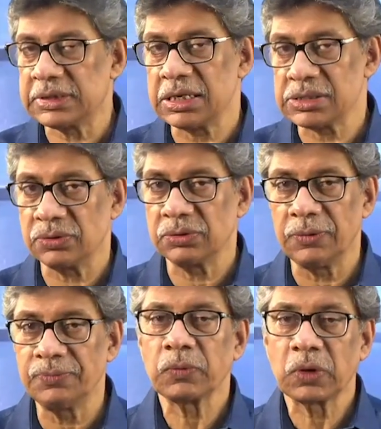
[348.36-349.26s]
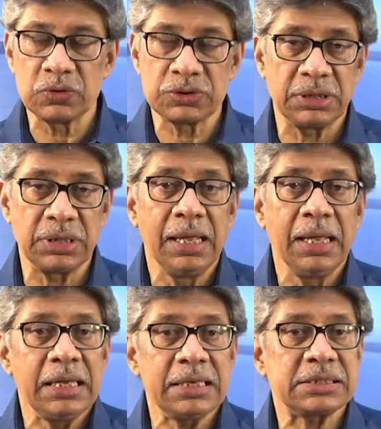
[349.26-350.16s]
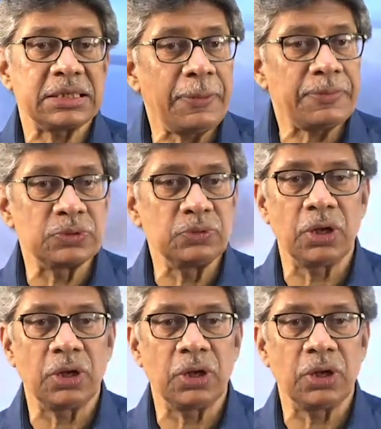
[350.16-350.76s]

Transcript: lands on the ocean, escapes through the